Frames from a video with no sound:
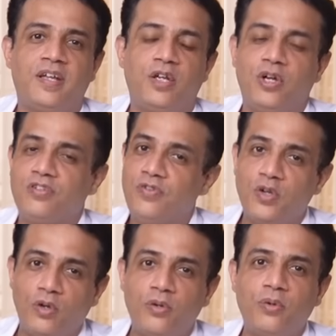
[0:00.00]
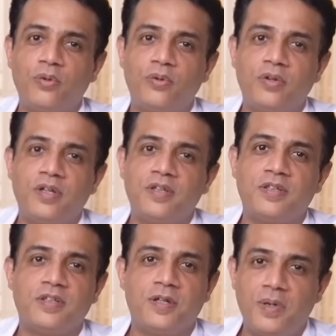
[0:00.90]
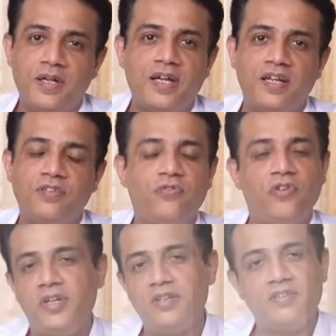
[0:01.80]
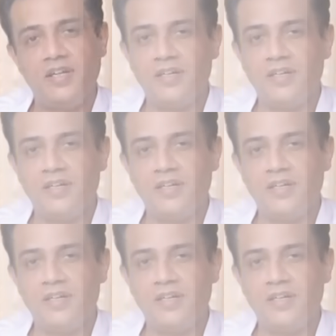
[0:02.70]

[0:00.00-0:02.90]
Now, as we all know, the blood has various cell